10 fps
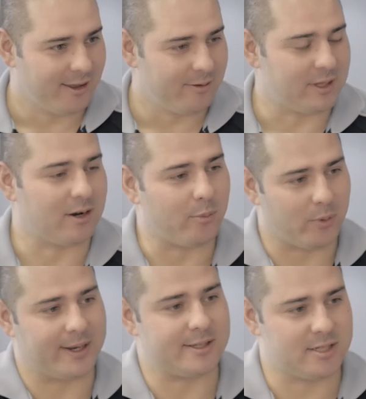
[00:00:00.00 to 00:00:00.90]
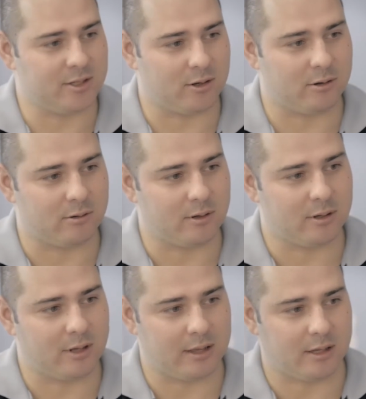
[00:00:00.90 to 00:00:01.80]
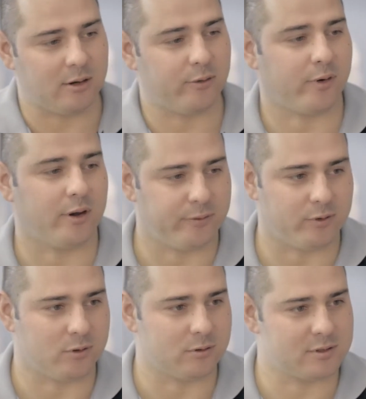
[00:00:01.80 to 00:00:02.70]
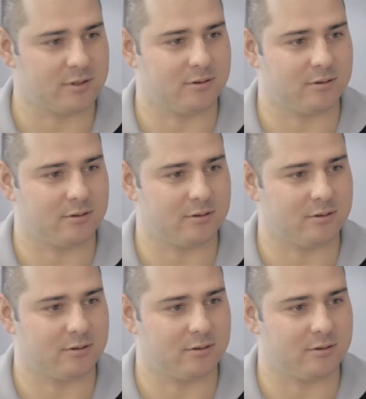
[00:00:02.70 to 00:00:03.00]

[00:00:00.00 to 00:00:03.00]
Then I bring it to you, and then you find flaws.